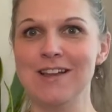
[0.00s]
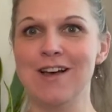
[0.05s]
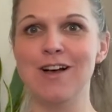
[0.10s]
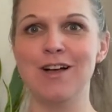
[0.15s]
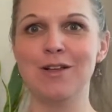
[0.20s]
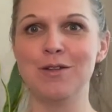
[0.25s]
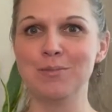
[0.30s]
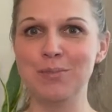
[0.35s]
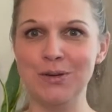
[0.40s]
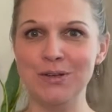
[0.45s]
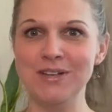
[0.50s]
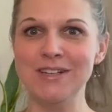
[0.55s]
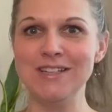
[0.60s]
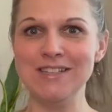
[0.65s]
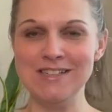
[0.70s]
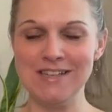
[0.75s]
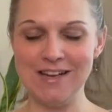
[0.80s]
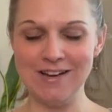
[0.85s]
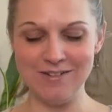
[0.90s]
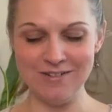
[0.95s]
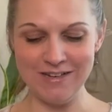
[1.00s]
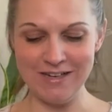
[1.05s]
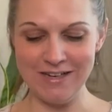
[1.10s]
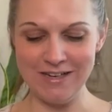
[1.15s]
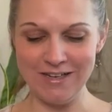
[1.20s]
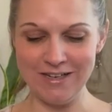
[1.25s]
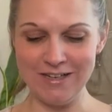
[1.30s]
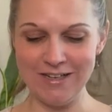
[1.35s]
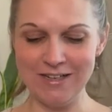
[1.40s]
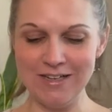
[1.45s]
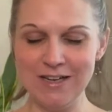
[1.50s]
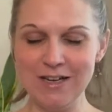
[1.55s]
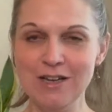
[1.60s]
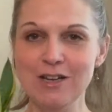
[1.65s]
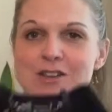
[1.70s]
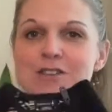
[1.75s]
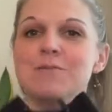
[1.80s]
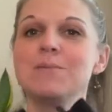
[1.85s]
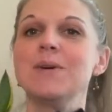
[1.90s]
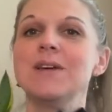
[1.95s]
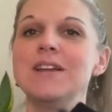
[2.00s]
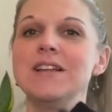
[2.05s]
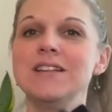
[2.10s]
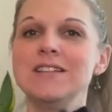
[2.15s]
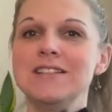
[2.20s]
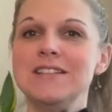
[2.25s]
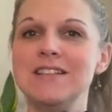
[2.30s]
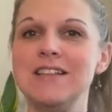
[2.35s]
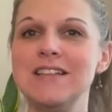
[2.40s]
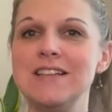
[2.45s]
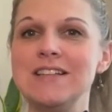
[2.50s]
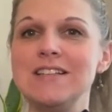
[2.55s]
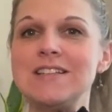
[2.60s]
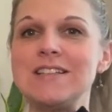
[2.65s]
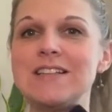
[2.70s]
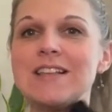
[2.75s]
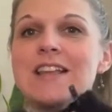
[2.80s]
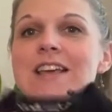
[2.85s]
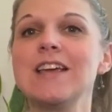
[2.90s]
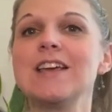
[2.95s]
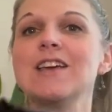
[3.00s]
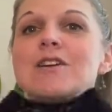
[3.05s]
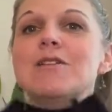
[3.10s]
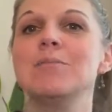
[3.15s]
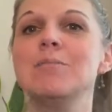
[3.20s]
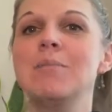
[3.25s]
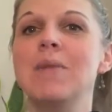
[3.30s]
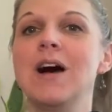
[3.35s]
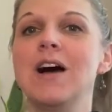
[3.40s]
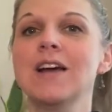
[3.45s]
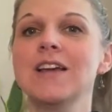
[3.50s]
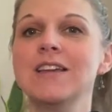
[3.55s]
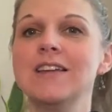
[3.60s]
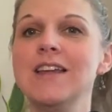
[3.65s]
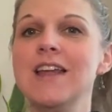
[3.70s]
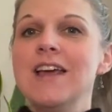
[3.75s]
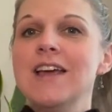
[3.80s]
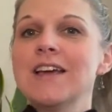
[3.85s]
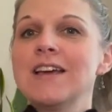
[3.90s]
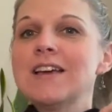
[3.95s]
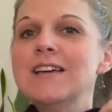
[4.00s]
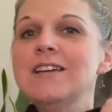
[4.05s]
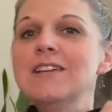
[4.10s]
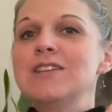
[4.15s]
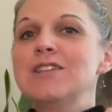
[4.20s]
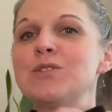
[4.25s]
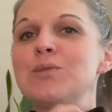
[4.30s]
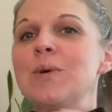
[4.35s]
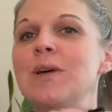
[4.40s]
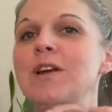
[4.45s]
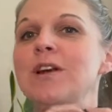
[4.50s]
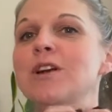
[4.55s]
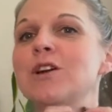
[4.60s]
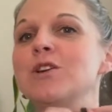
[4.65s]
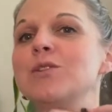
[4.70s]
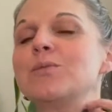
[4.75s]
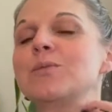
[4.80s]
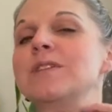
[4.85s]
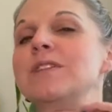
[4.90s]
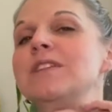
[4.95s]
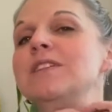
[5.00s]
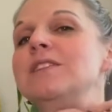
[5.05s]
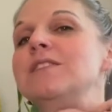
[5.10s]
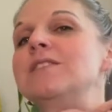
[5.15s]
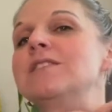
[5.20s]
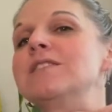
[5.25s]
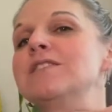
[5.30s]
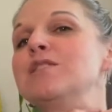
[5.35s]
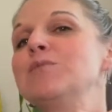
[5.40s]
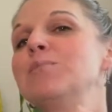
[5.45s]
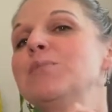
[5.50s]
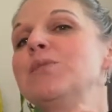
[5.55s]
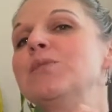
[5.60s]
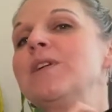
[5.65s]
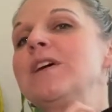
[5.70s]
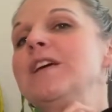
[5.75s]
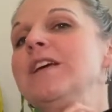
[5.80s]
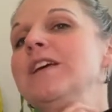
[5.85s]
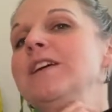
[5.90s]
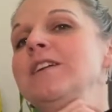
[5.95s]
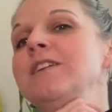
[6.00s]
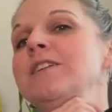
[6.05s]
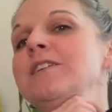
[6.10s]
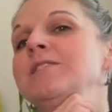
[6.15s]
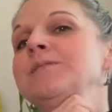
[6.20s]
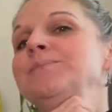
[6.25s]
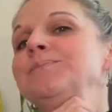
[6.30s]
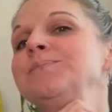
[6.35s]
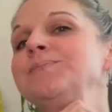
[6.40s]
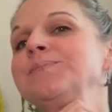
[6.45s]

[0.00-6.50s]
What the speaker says: I'll put it down here, but it's this like mock neck sweater with a little zipper right here.